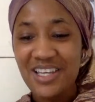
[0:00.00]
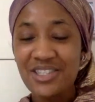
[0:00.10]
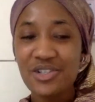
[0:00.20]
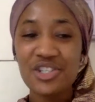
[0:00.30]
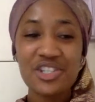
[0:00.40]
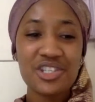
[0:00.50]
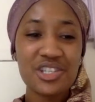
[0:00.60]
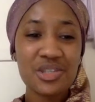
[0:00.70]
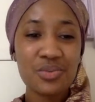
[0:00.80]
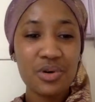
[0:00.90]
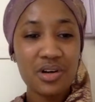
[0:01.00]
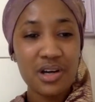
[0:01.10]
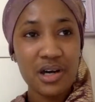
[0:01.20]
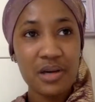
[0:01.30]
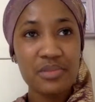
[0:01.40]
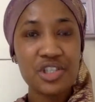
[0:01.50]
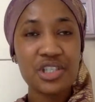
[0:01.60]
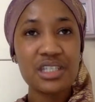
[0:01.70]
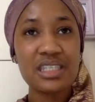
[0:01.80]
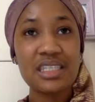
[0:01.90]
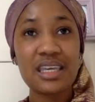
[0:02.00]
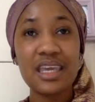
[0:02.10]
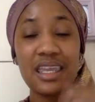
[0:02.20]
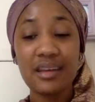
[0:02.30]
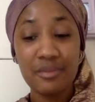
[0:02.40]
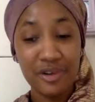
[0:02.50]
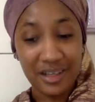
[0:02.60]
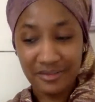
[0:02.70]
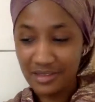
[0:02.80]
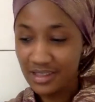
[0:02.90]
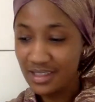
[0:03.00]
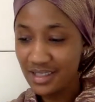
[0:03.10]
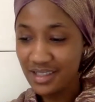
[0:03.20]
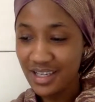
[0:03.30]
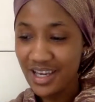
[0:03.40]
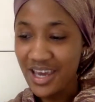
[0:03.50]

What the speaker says: So she just woke up. She's eating breakfast.